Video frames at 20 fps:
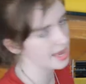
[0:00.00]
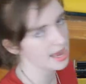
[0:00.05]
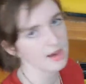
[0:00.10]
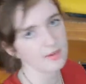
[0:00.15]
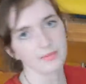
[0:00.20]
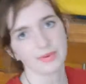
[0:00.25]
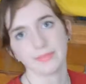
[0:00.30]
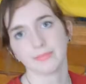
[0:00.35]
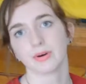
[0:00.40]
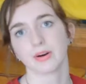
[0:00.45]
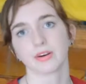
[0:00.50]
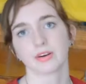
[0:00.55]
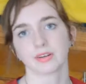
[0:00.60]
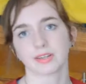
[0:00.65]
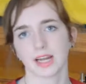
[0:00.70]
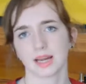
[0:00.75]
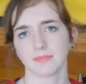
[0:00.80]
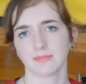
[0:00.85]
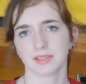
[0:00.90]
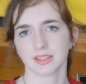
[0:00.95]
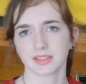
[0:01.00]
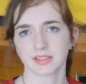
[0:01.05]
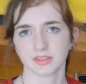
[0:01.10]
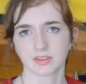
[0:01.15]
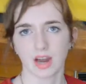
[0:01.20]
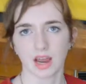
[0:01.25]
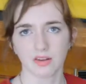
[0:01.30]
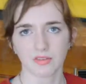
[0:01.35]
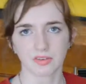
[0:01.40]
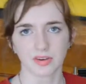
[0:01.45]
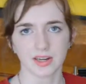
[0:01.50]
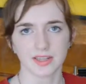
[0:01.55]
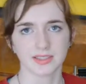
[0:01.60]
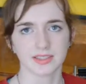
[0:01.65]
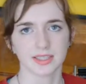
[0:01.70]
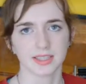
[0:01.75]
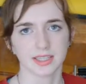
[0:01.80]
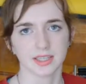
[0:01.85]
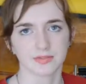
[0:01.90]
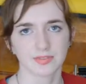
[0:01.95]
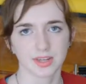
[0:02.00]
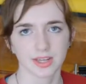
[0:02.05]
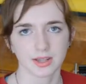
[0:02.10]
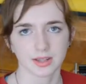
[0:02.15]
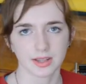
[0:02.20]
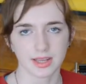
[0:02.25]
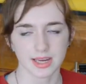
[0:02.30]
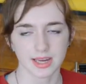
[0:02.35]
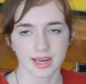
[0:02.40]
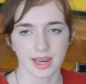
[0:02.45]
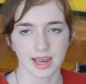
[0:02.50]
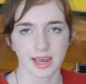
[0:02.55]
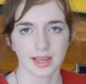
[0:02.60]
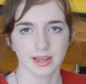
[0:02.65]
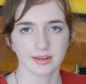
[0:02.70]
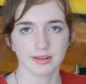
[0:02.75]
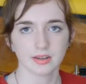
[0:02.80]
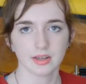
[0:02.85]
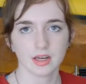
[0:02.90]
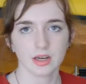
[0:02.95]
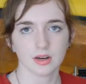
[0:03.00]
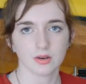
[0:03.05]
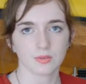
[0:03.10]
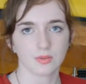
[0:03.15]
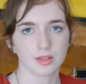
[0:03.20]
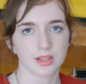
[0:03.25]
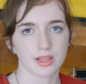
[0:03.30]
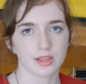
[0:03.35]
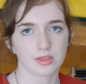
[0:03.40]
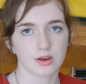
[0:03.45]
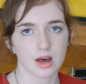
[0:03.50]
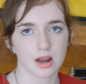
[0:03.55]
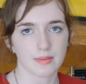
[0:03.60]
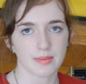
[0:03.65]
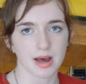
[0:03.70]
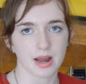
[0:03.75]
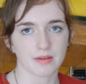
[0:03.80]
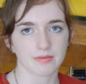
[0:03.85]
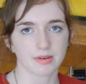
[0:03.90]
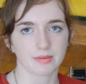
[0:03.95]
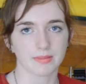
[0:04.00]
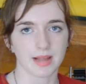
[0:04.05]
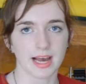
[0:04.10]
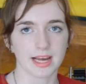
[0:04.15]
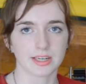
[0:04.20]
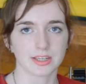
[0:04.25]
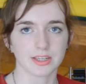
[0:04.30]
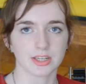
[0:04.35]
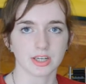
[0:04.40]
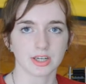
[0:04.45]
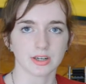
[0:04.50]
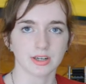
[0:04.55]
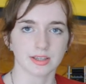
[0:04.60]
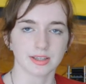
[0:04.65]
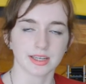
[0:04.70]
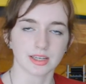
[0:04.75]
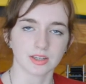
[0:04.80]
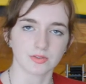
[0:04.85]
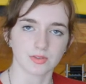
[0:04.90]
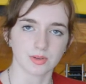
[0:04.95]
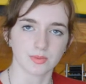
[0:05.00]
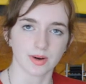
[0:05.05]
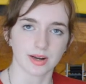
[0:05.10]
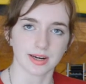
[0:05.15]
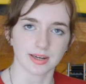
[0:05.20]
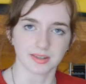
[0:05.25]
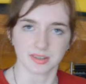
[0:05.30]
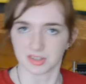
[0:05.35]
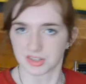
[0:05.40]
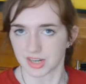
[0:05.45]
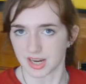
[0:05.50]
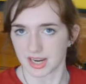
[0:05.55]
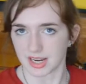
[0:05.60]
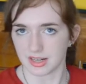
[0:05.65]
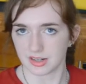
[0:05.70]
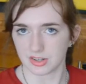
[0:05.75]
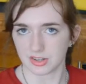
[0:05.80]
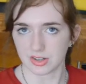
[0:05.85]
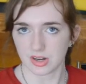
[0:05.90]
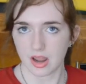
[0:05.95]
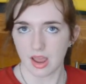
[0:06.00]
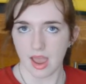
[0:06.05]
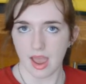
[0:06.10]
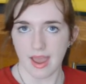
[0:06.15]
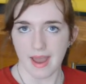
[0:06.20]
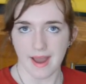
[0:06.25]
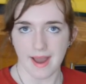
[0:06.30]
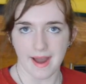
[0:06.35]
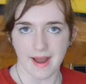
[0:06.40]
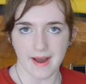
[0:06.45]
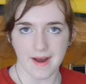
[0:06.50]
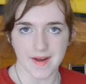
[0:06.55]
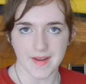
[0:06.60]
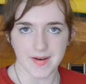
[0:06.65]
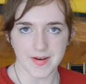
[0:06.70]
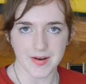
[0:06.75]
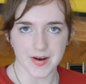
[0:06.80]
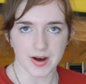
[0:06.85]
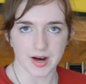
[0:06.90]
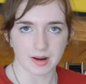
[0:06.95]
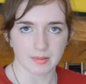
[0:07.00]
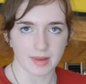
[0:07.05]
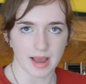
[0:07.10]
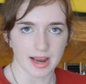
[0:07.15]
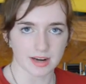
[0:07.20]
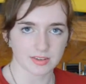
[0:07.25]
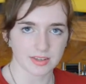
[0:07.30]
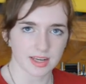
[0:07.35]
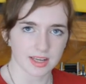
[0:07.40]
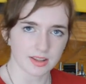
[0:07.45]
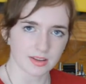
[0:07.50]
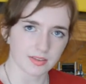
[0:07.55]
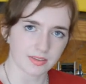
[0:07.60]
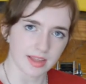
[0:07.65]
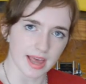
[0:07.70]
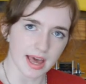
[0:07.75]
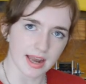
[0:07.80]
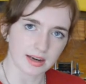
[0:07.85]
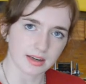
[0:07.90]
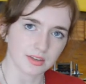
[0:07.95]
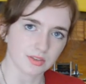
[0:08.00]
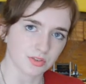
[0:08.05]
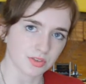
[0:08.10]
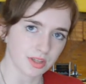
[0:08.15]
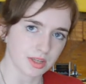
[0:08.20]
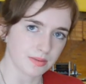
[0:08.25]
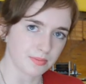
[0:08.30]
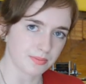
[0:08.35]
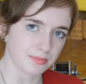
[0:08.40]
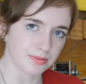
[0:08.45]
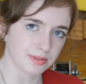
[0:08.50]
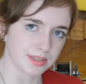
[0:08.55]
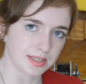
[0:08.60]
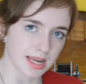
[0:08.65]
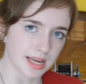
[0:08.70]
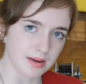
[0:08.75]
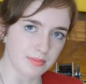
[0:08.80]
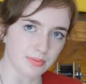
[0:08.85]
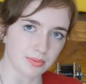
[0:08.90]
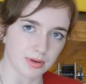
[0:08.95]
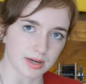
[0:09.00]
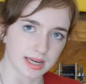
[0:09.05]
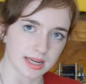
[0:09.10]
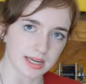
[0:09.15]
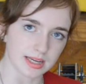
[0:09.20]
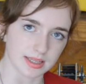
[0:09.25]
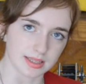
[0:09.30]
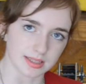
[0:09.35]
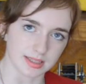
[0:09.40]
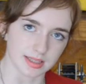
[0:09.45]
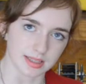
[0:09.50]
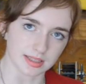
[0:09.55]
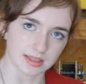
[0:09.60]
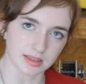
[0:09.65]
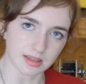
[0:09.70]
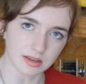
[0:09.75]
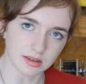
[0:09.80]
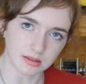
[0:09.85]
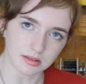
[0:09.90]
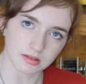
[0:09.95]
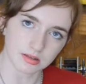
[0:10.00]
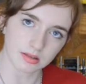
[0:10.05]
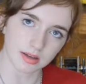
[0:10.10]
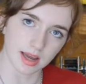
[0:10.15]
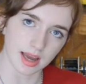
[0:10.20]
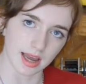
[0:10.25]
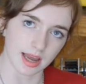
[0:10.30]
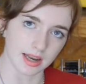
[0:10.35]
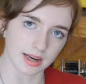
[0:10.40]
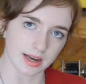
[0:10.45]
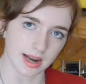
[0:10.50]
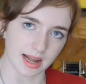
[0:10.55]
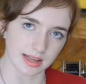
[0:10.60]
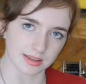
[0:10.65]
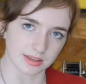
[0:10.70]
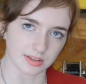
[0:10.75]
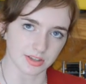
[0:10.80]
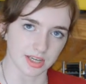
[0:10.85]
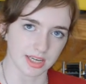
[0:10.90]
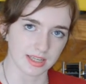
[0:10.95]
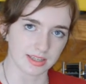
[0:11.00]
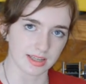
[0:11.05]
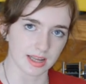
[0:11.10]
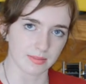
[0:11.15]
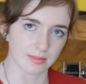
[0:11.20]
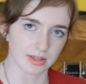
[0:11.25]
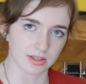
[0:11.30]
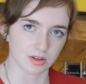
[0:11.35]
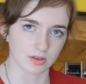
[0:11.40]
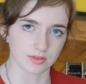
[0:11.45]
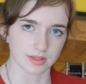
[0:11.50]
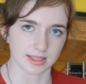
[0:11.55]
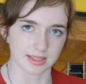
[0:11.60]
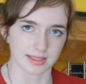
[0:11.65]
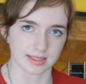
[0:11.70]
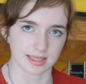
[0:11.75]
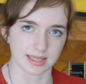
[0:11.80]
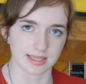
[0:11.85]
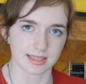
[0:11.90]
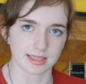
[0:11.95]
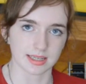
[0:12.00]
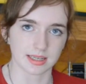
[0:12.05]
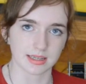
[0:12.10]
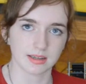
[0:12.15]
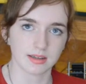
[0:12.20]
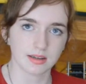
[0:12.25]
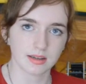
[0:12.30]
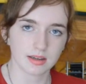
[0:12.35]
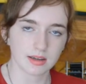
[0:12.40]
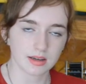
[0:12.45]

that, we prototyped this drivetrain significantly and really thought about it from last year and think we wanted to change. And actually other than that, it's really stayed pretty consistent and it hasn't changed that much over the season.